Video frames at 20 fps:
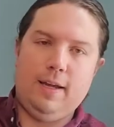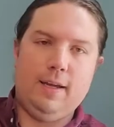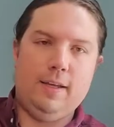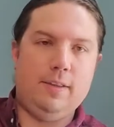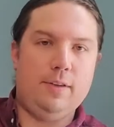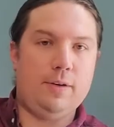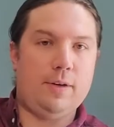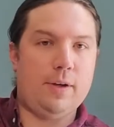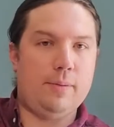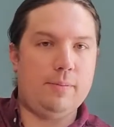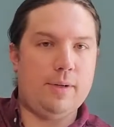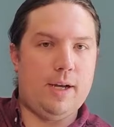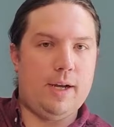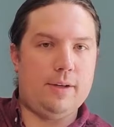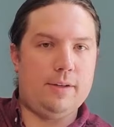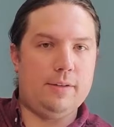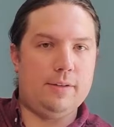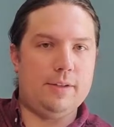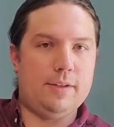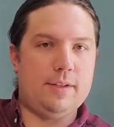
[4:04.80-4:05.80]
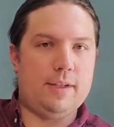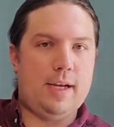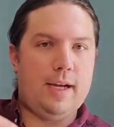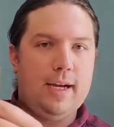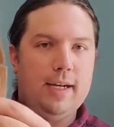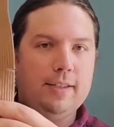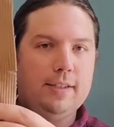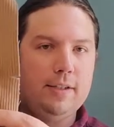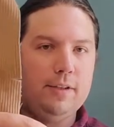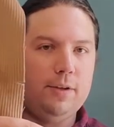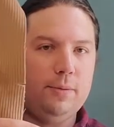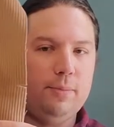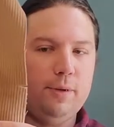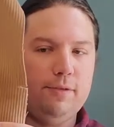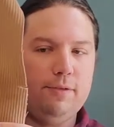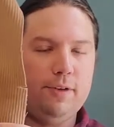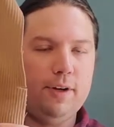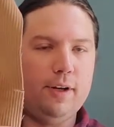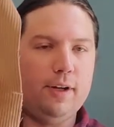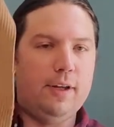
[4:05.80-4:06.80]
They'll come down on the sides and they'll be
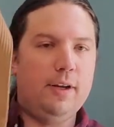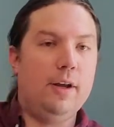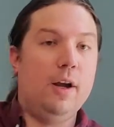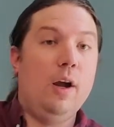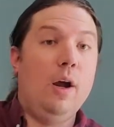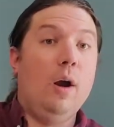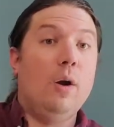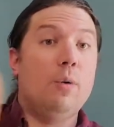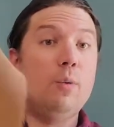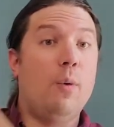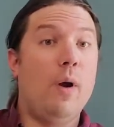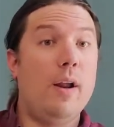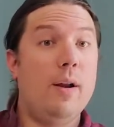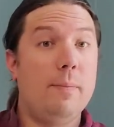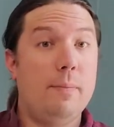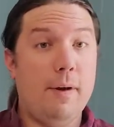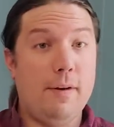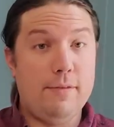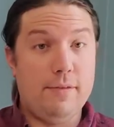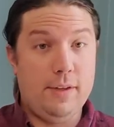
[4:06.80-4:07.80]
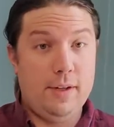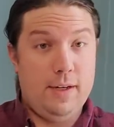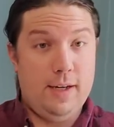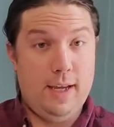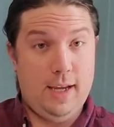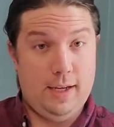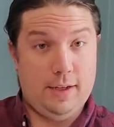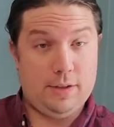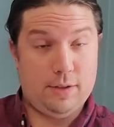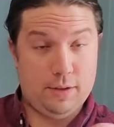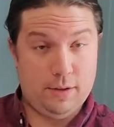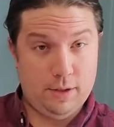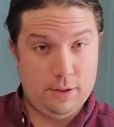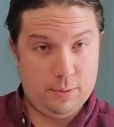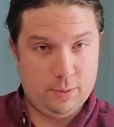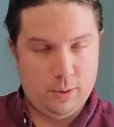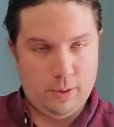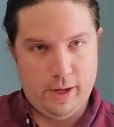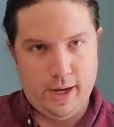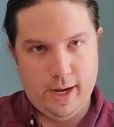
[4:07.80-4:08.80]
fitted right above the knee. So these
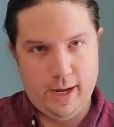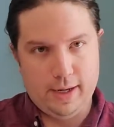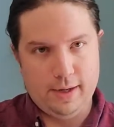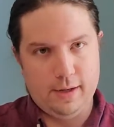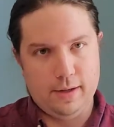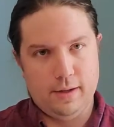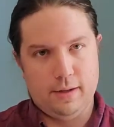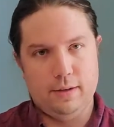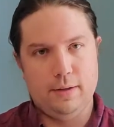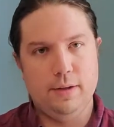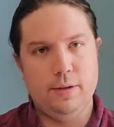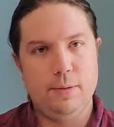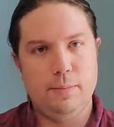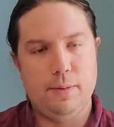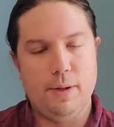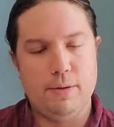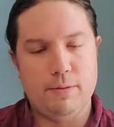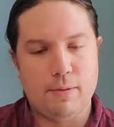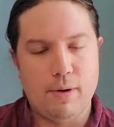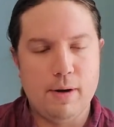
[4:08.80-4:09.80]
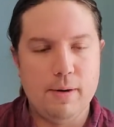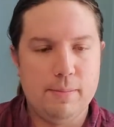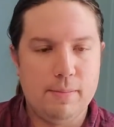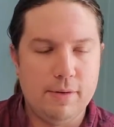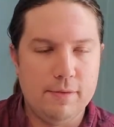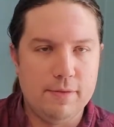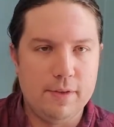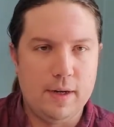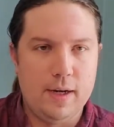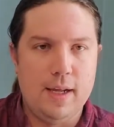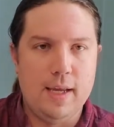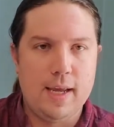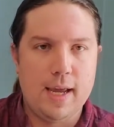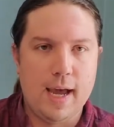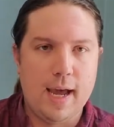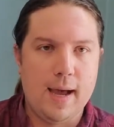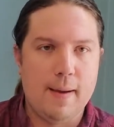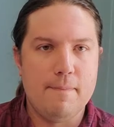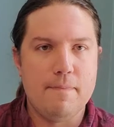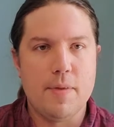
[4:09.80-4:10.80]
will end a little bit right above the
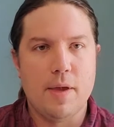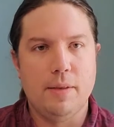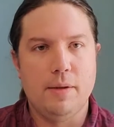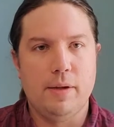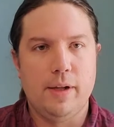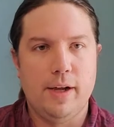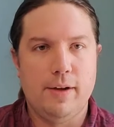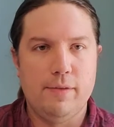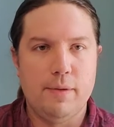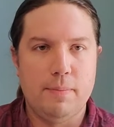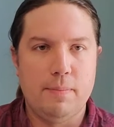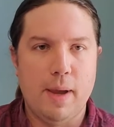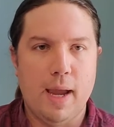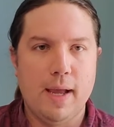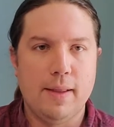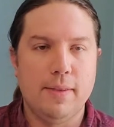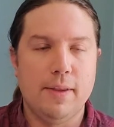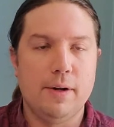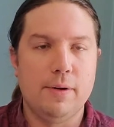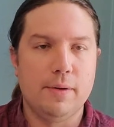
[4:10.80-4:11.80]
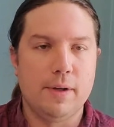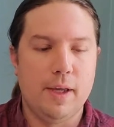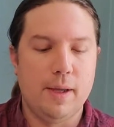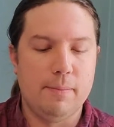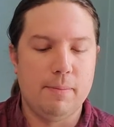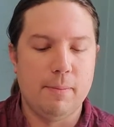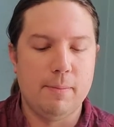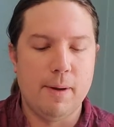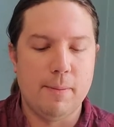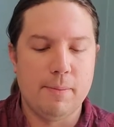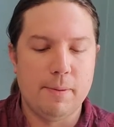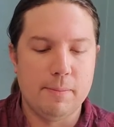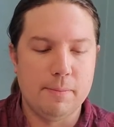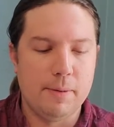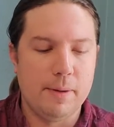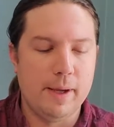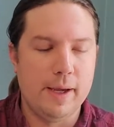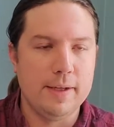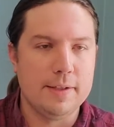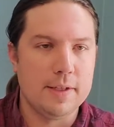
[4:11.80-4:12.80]
kneecap, and then they'll have a band that'll keep them up in
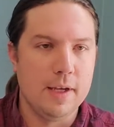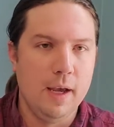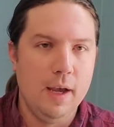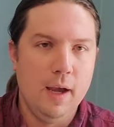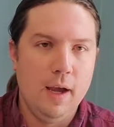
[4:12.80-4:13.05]
place.